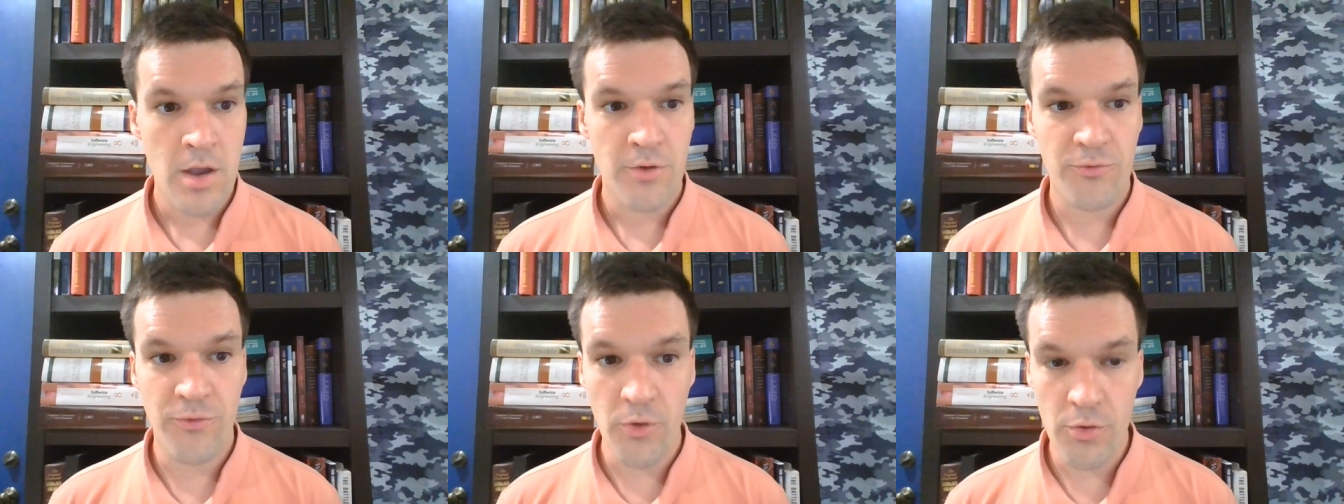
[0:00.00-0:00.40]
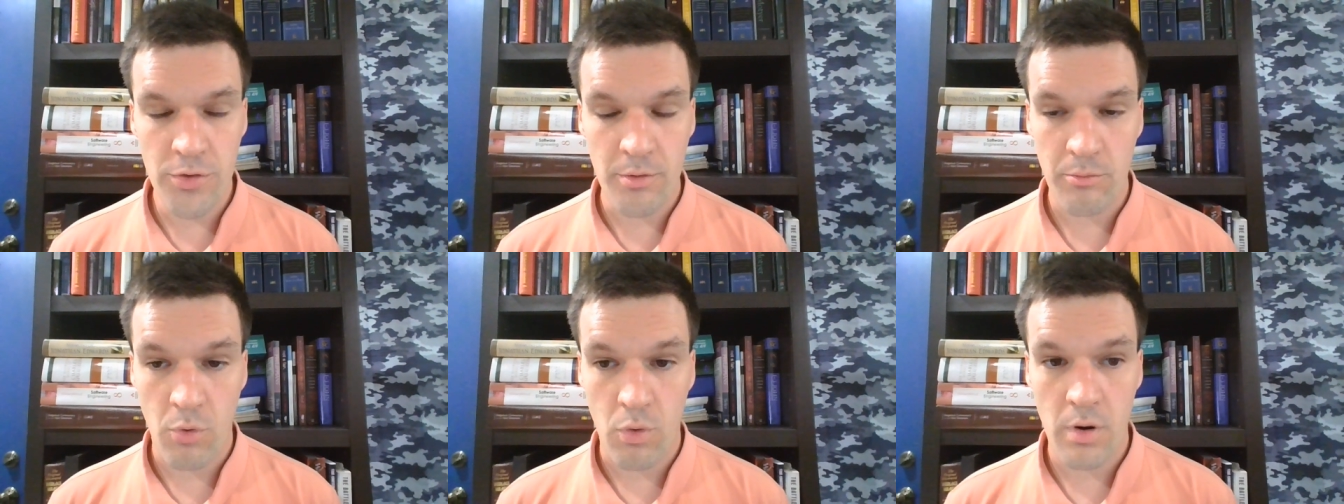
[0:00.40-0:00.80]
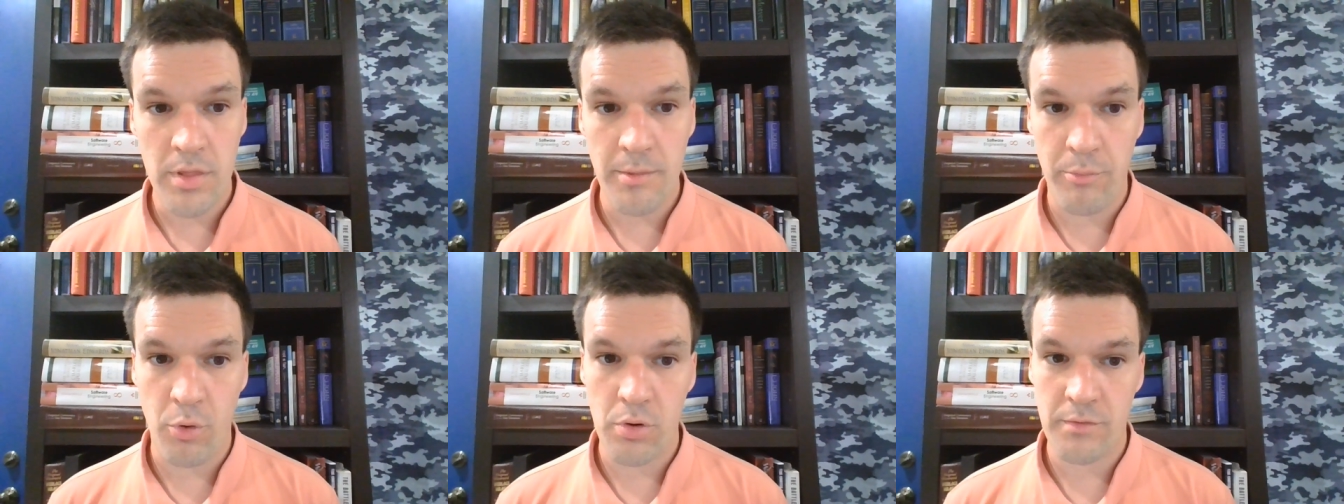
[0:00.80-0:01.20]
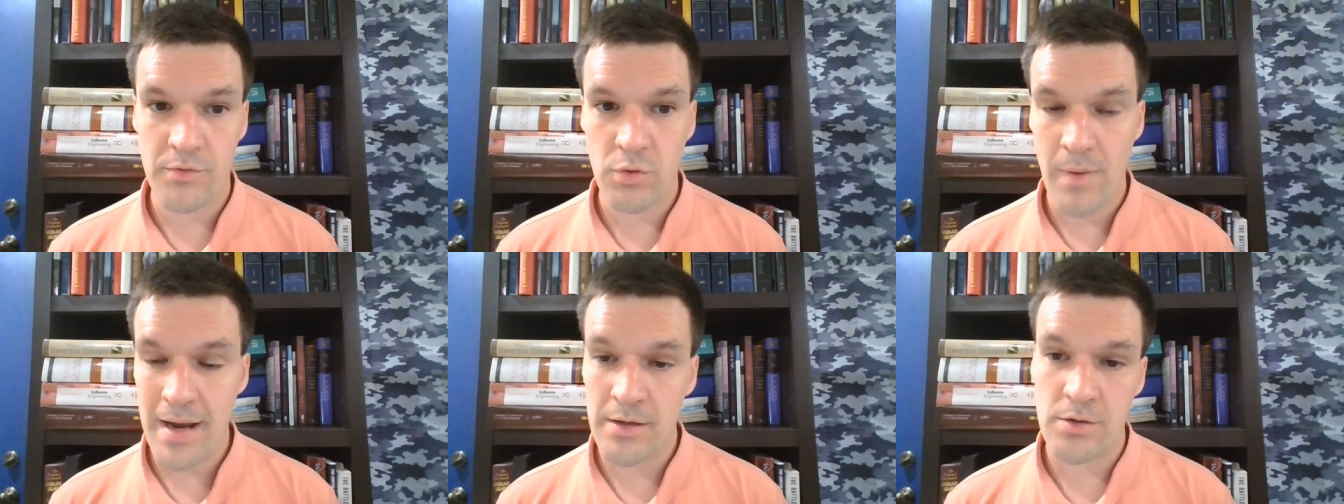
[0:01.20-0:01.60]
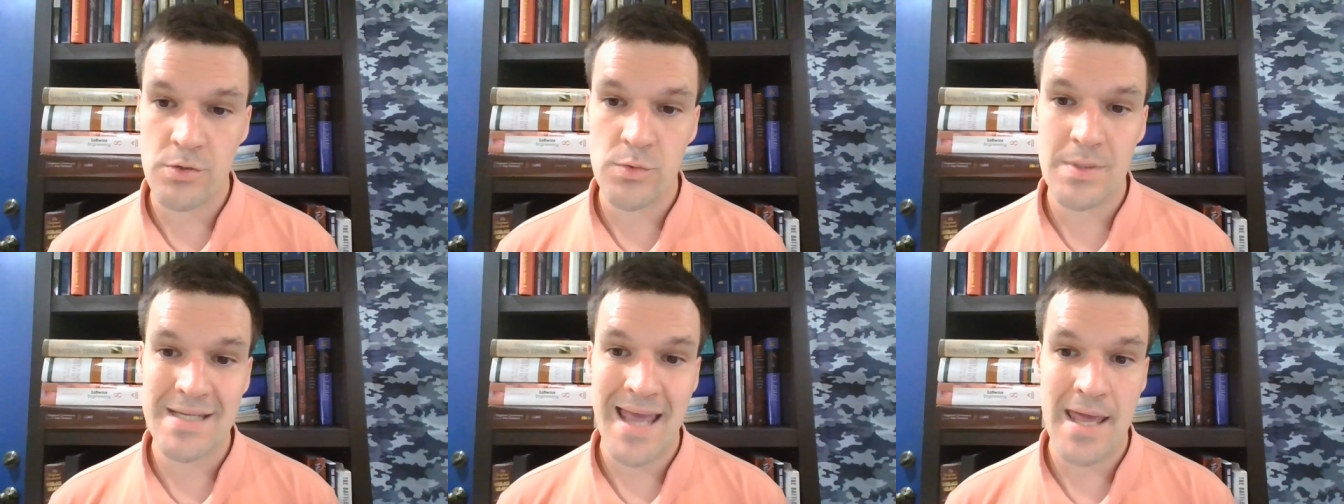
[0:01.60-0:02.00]
Furthermore, the board of
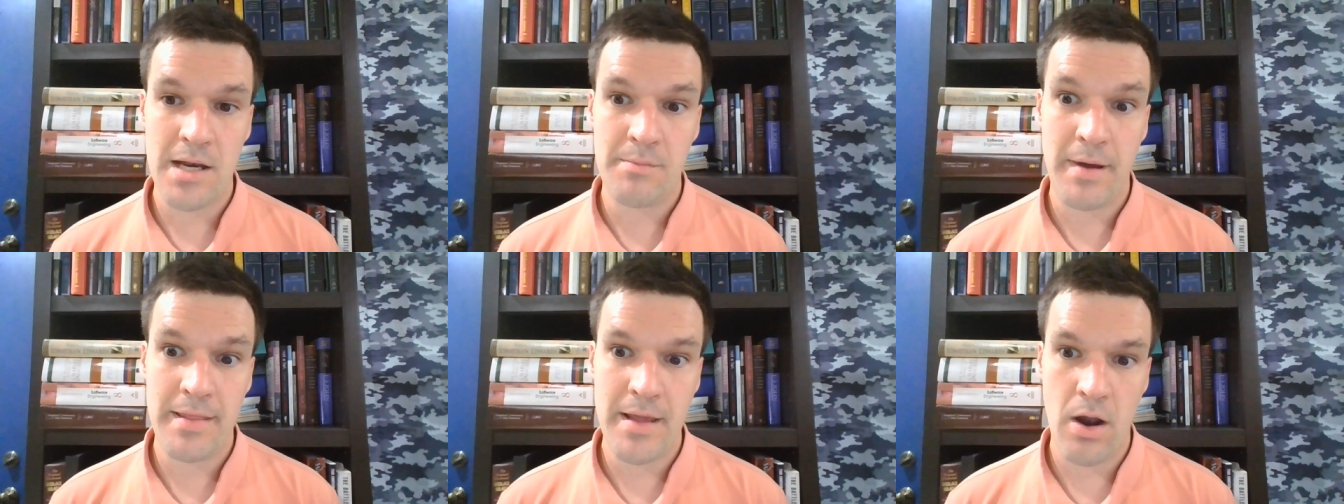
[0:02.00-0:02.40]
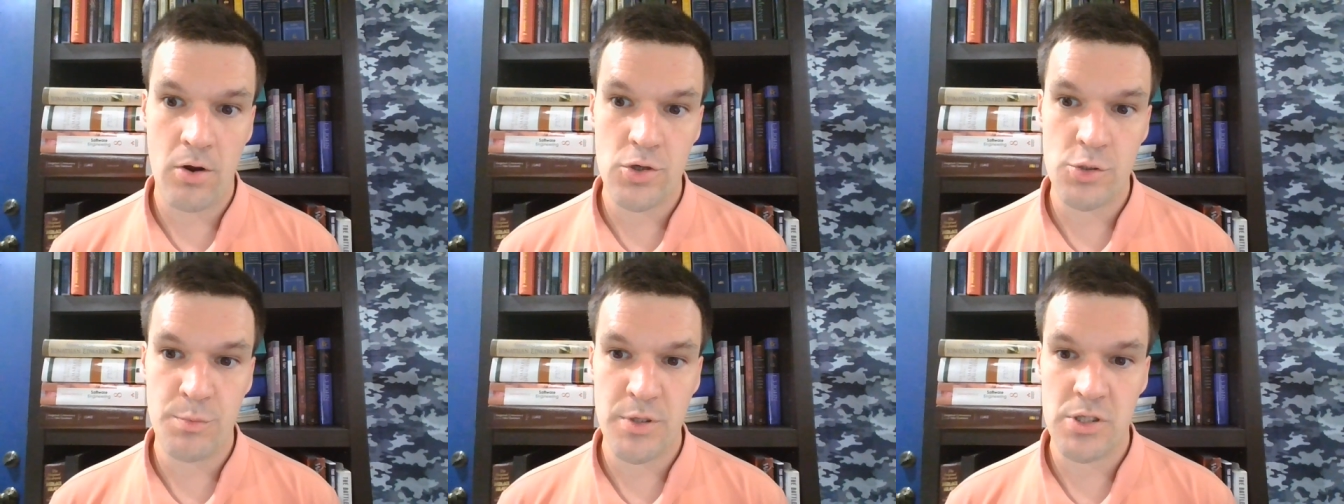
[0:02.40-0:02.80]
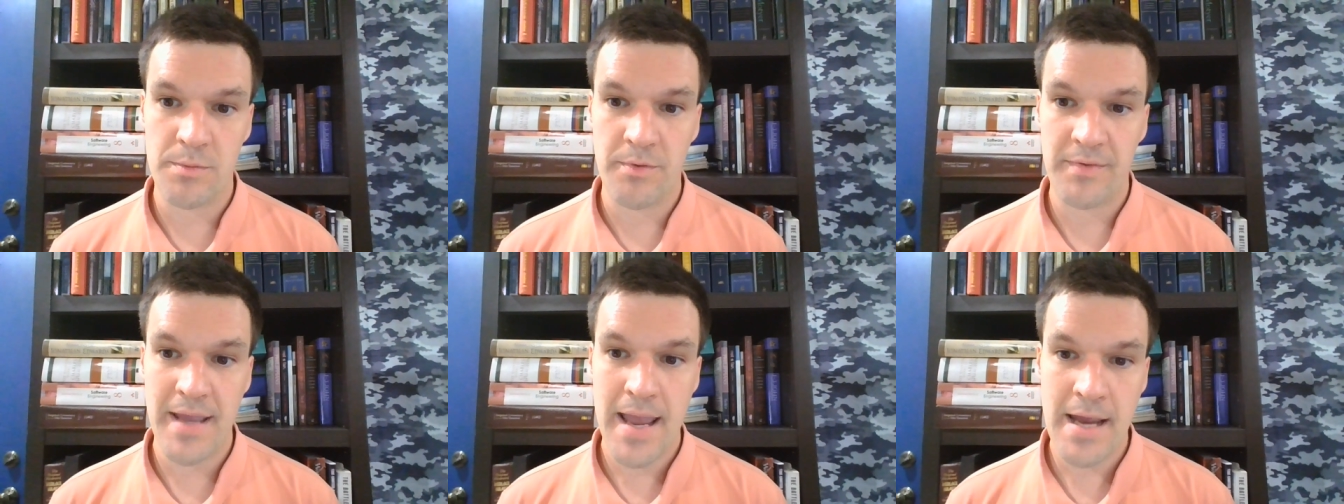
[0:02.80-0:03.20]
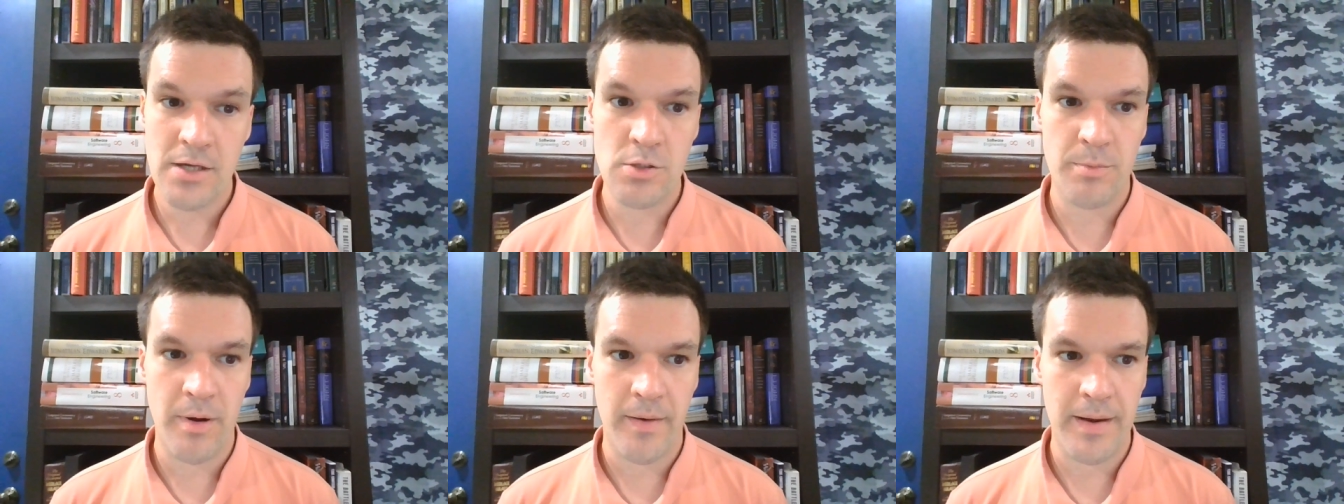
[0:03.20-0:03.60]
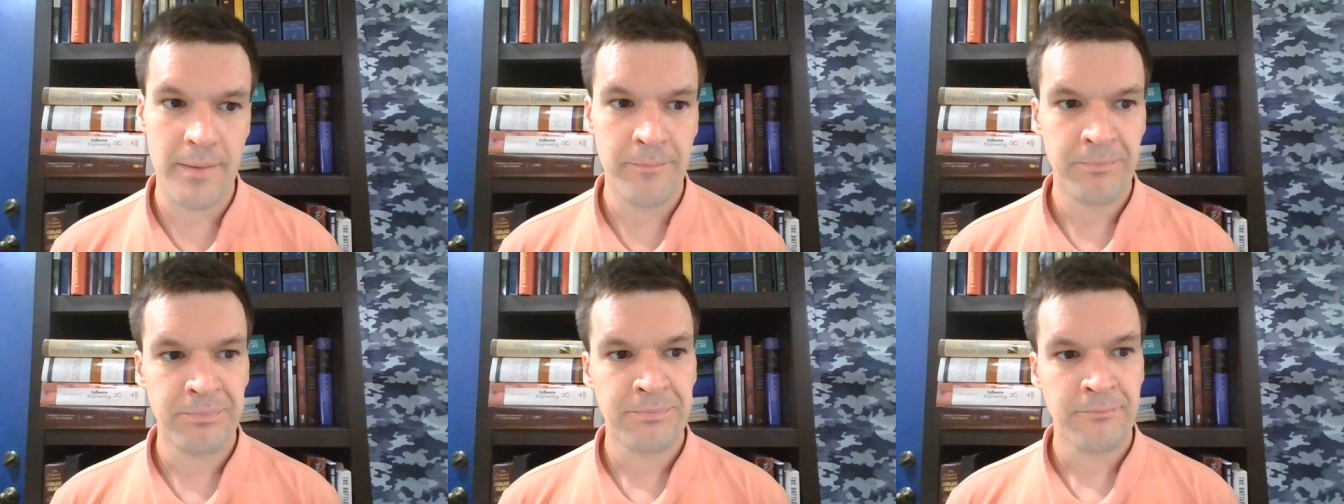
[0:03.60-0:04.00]
directors was headed by the Archbishop of Canterbury,